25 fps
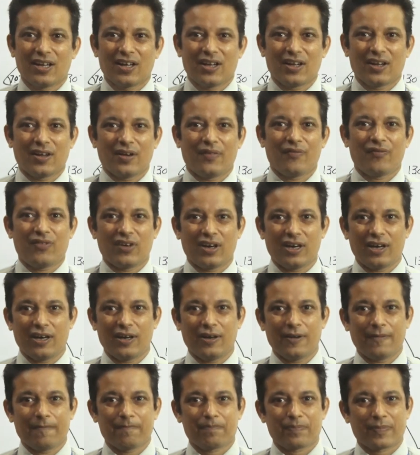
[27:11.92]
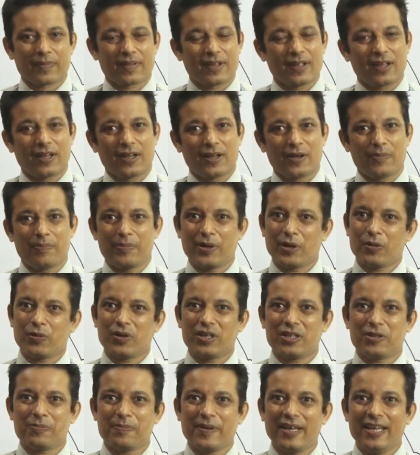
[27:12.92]
for being
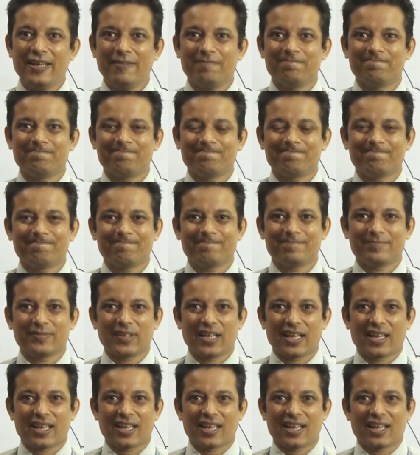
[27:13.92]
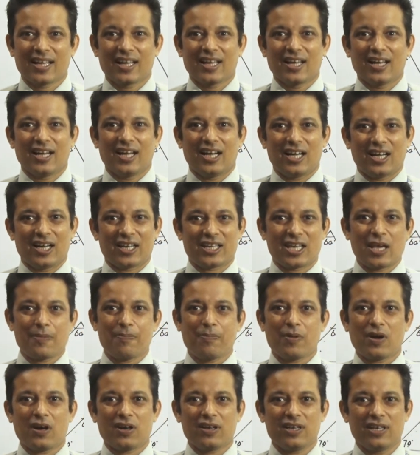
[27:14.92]
with me. Keep
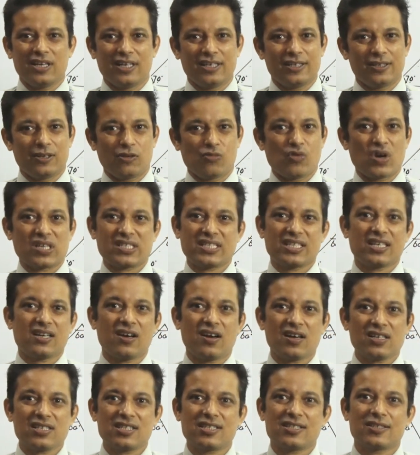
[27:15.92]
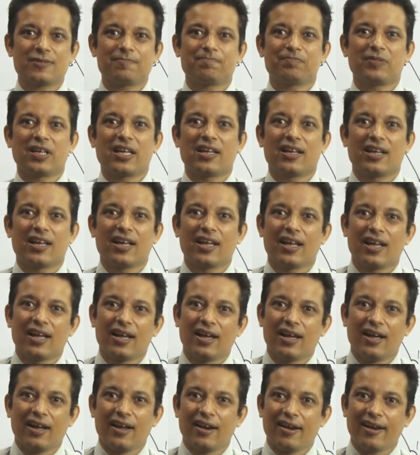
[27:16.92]
on watching us
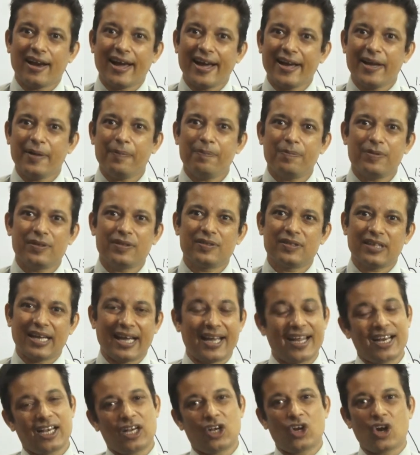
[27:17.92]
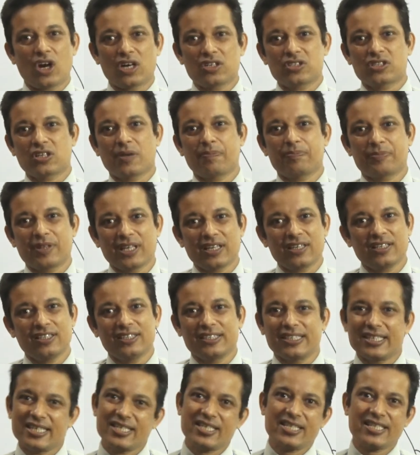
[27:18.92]
live and learn something.
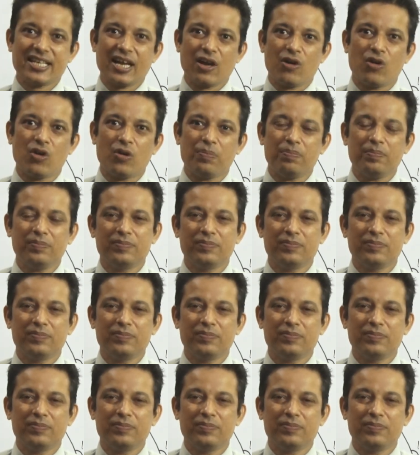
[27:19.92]
Stay home